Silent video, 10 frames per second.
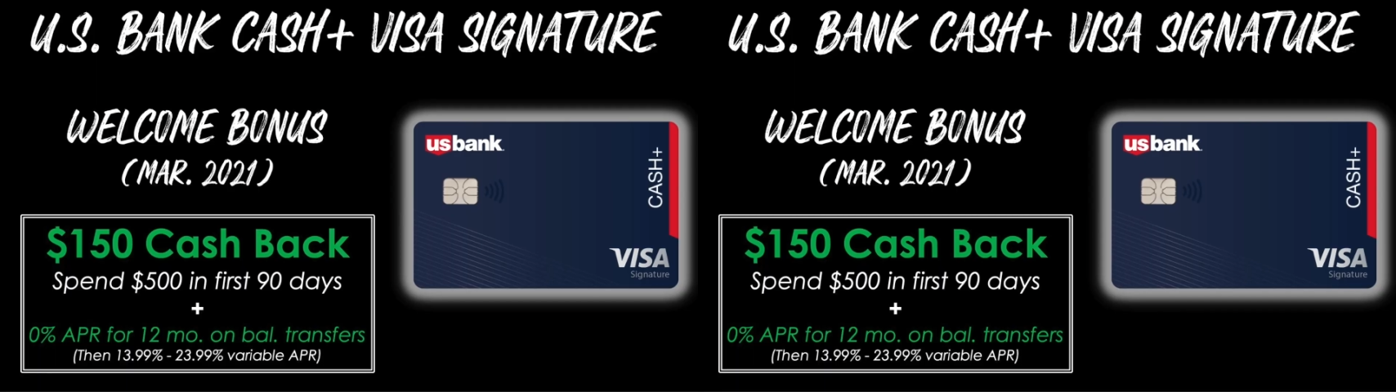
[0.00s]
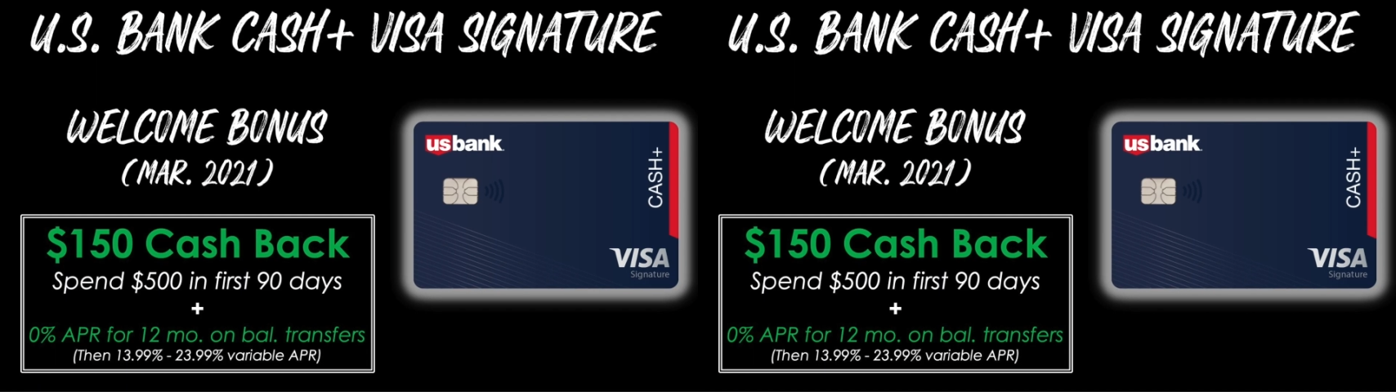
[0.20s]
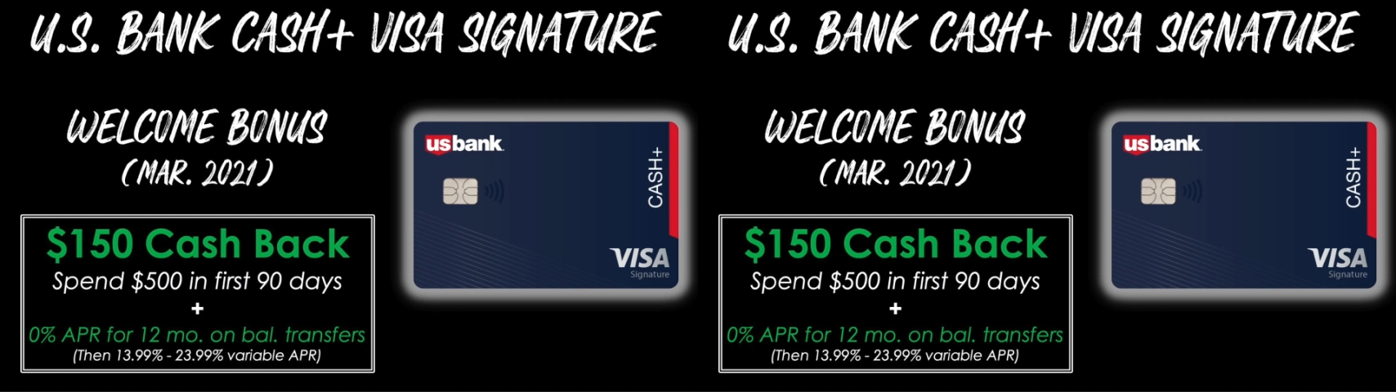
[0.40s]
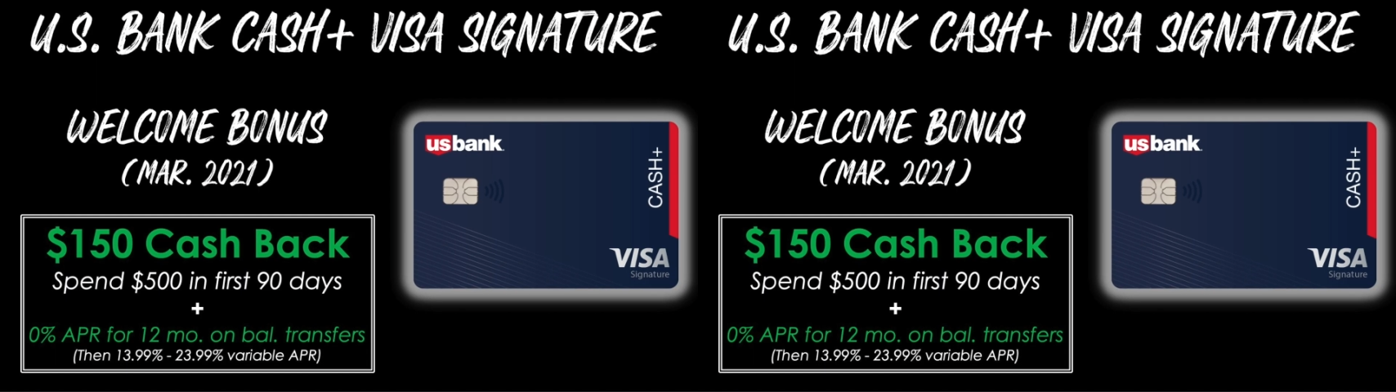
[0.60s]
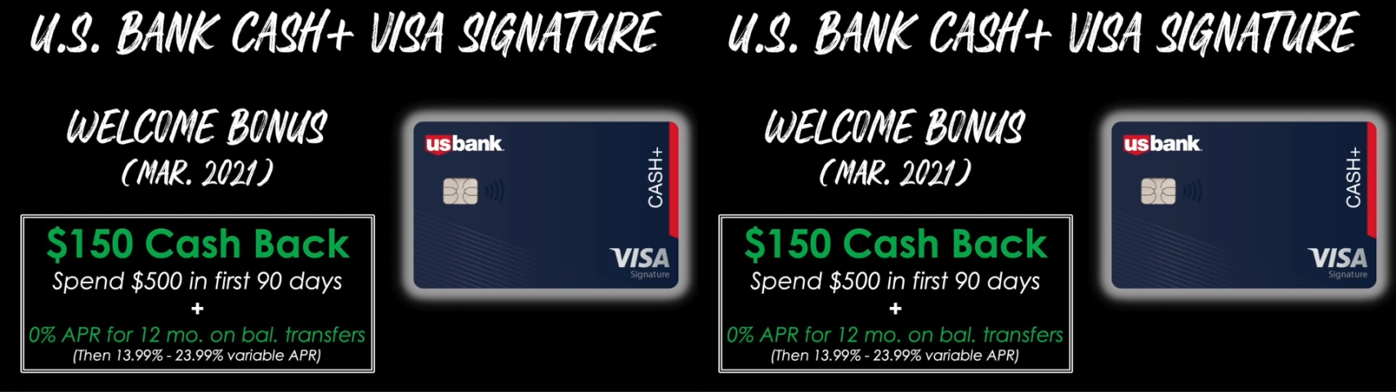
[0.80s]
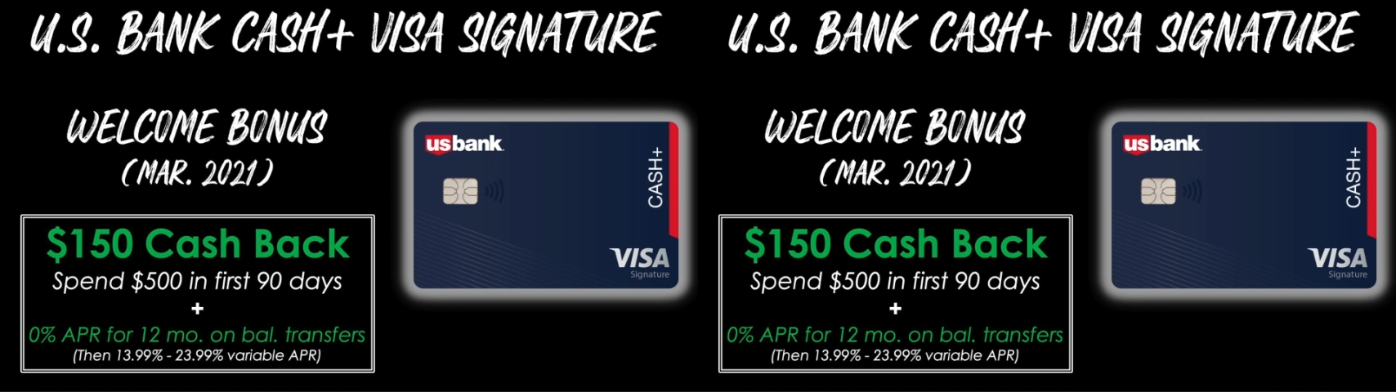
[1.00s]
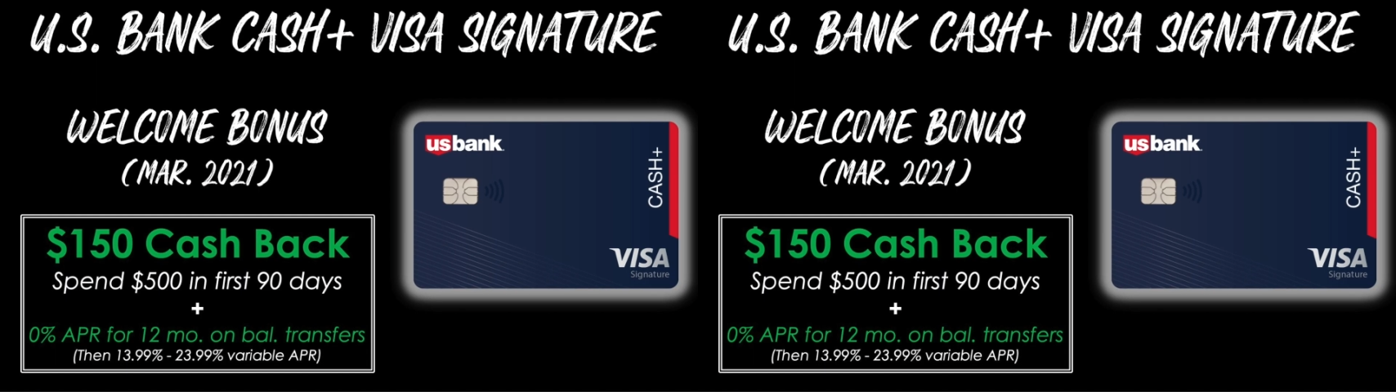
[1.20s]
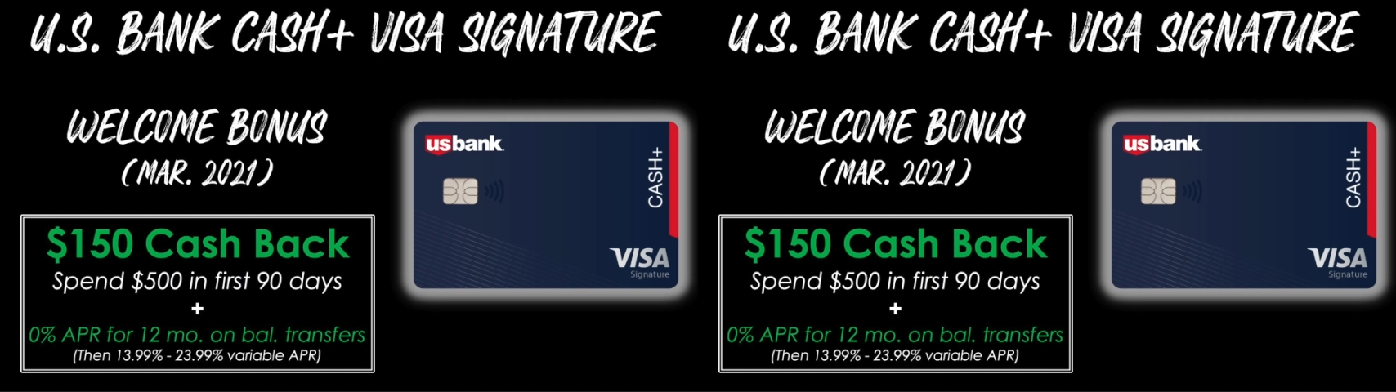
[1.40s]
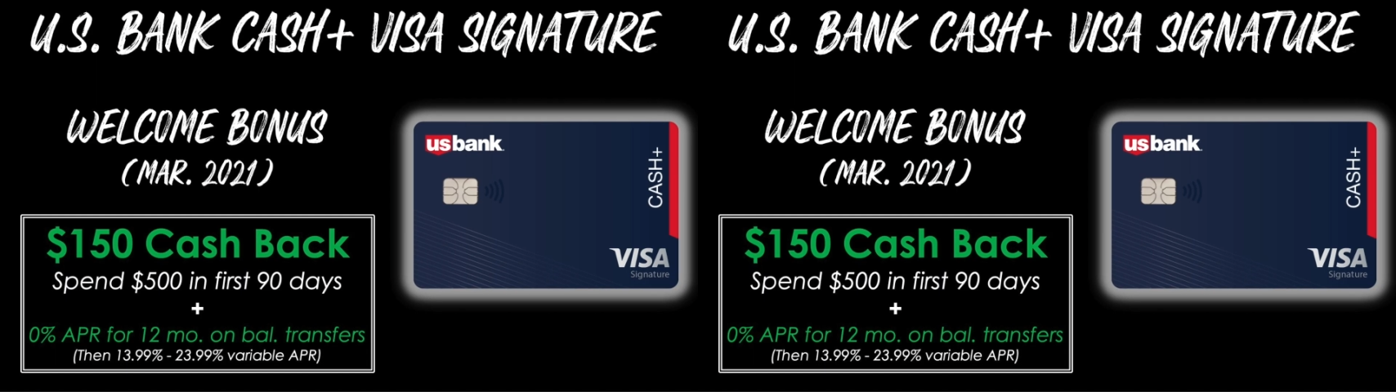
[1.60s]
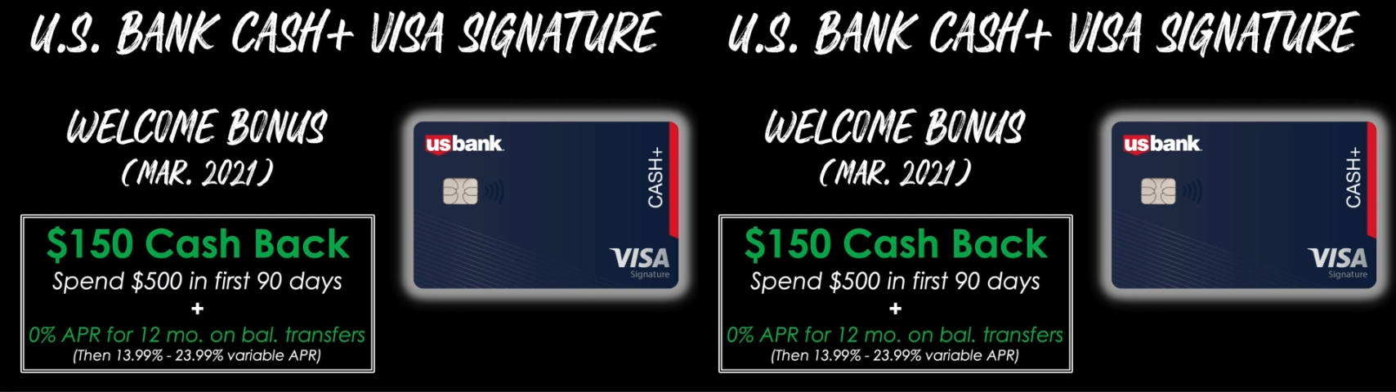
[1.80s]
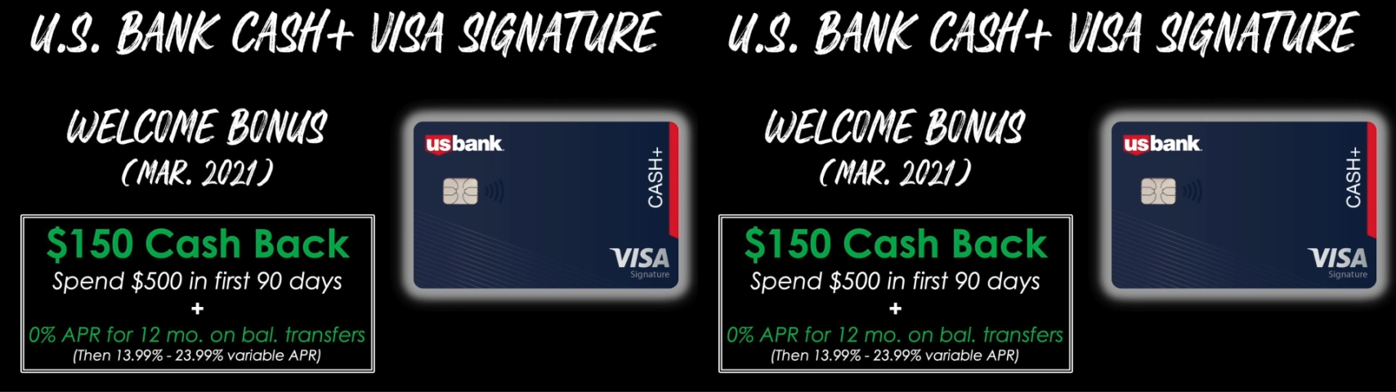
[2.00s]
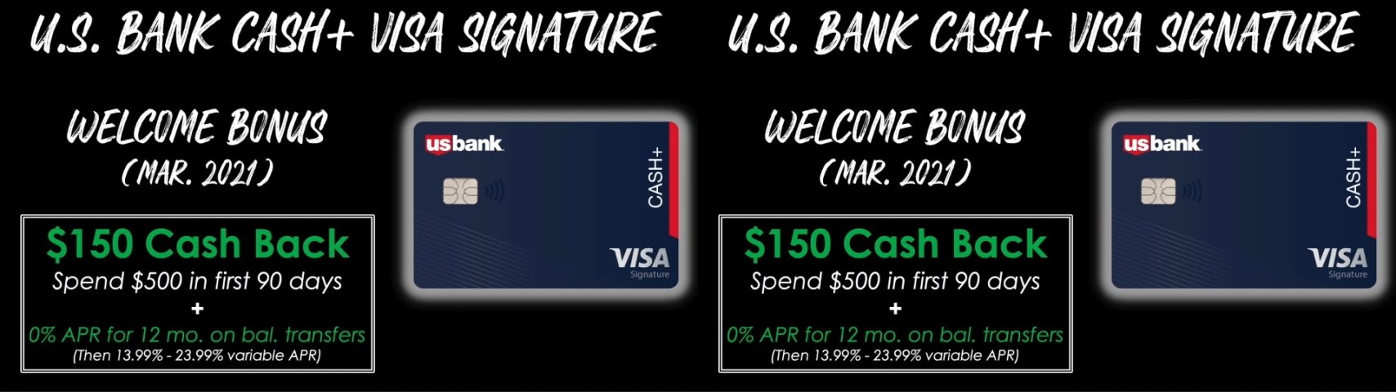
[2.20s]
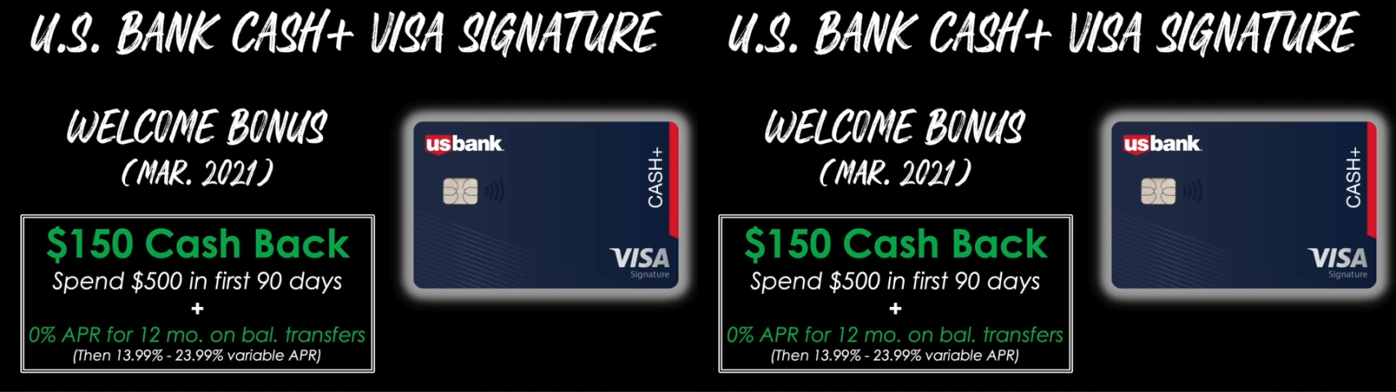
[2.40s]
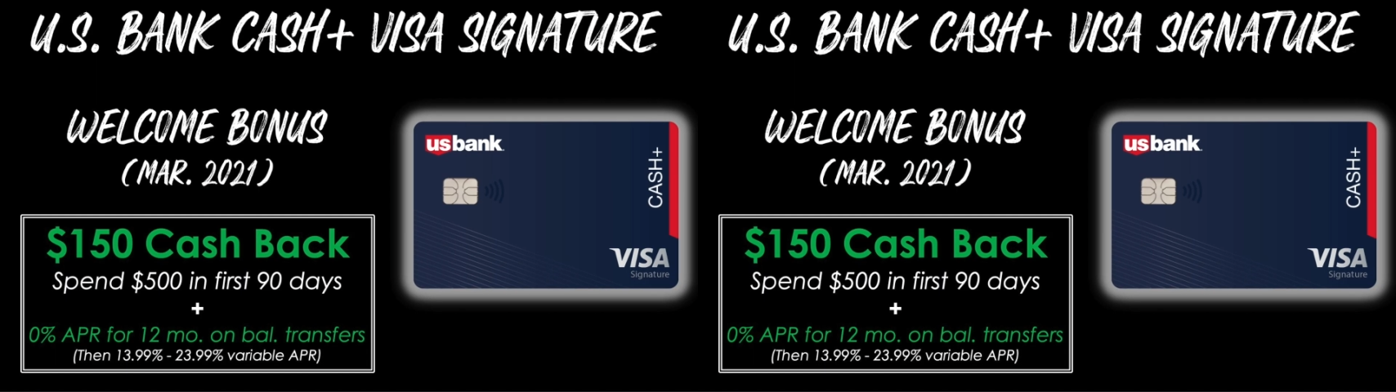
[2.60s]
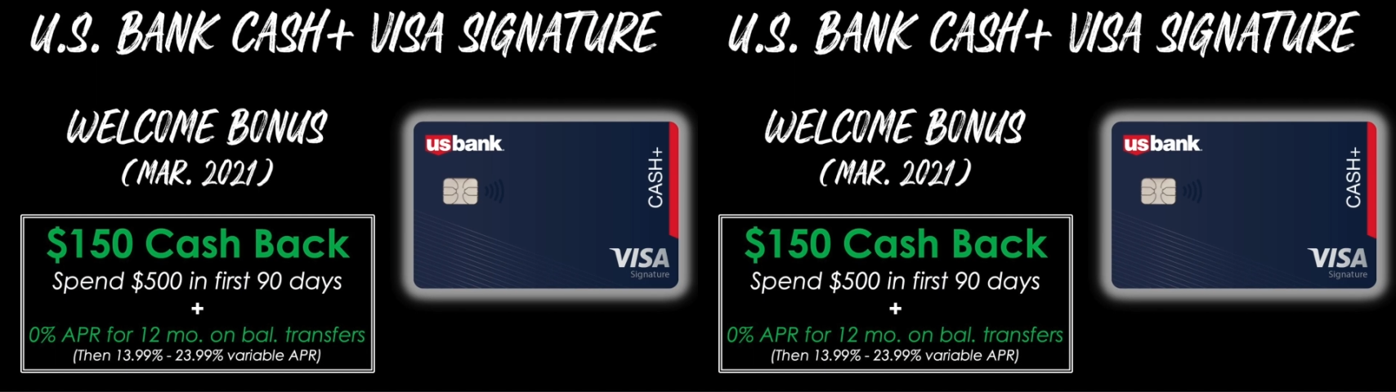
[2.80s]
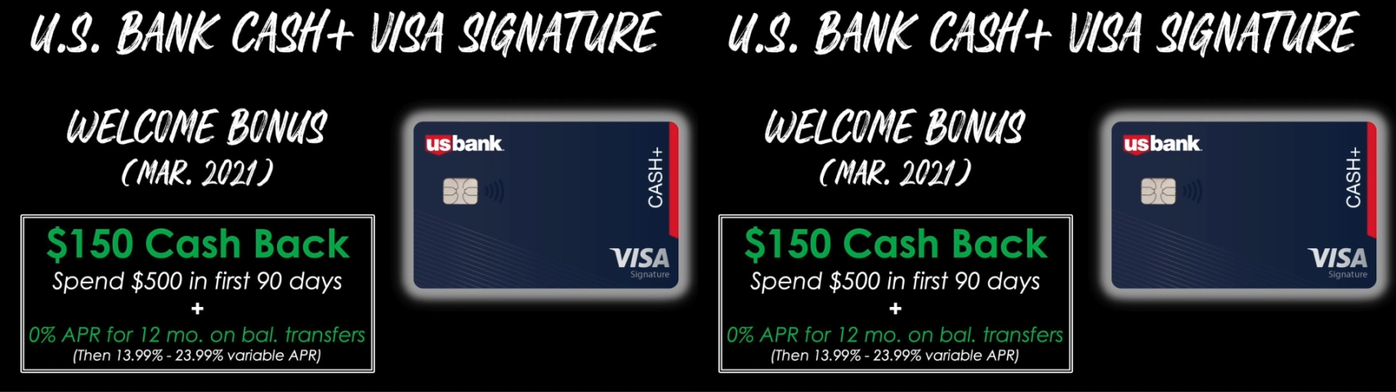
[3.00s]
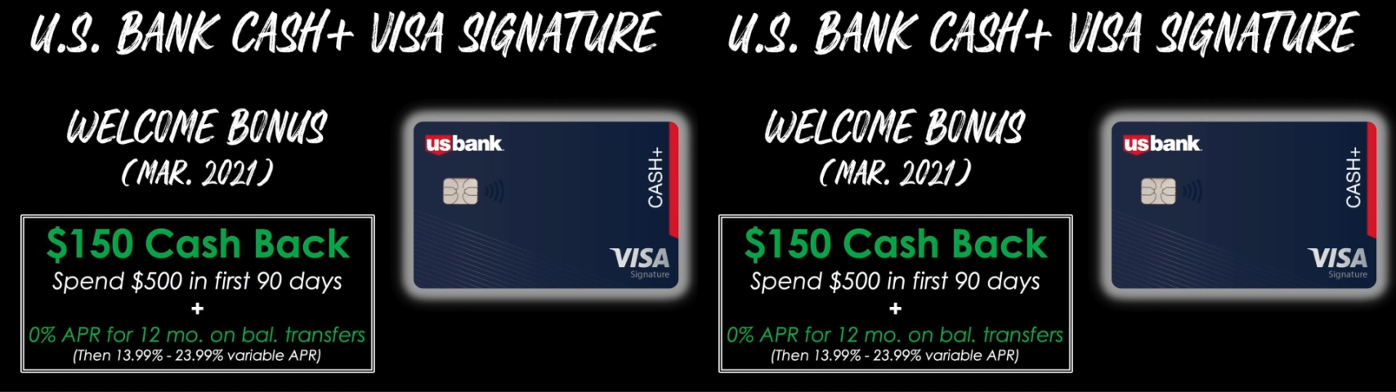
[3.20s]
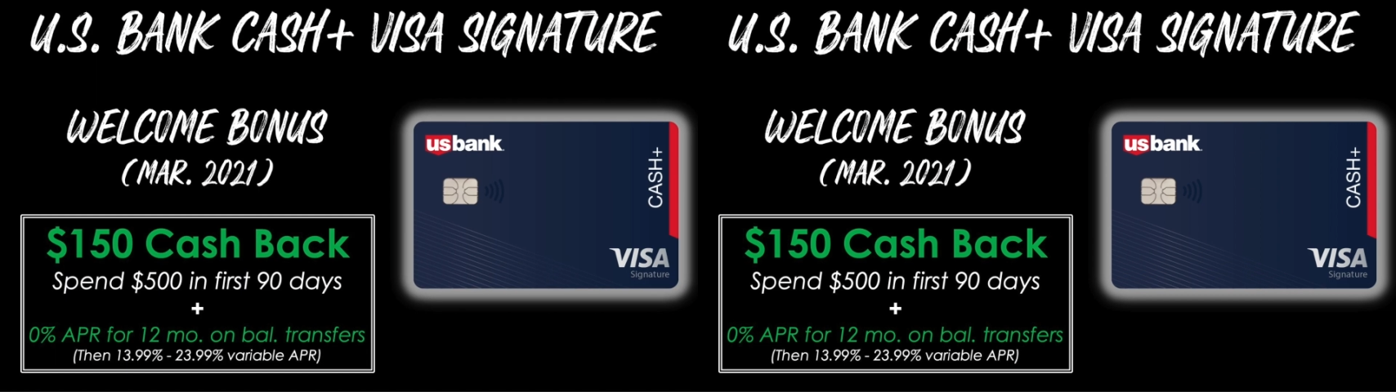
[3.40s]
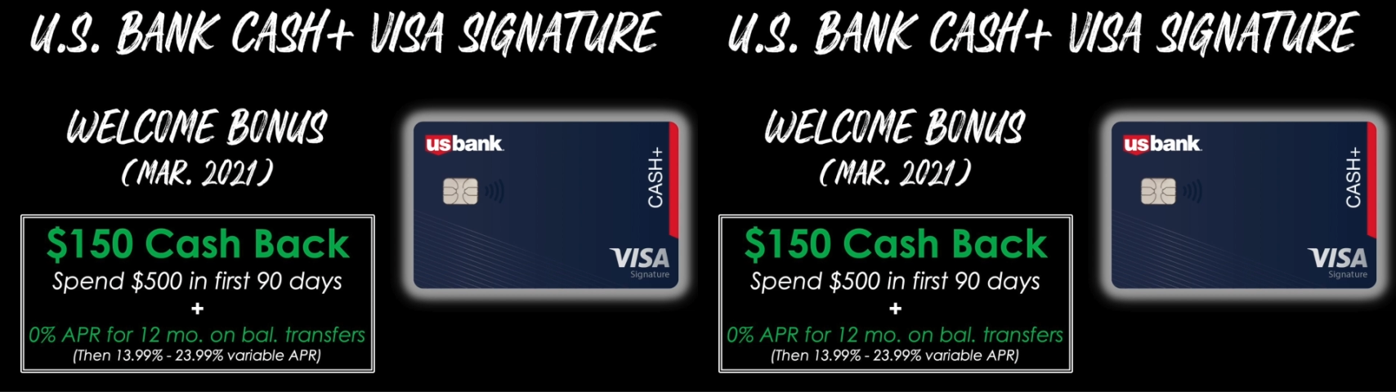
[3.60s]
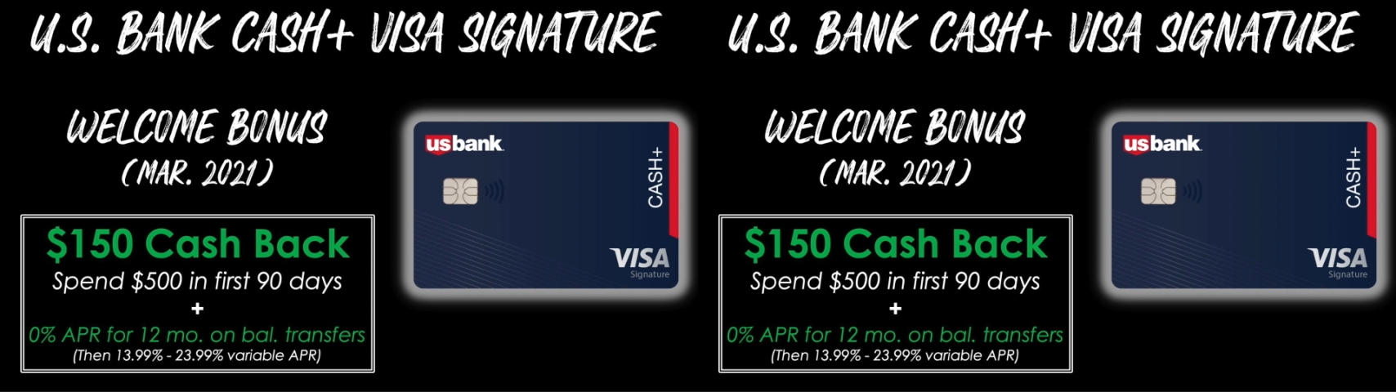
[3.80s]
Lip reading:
(no speaker visible)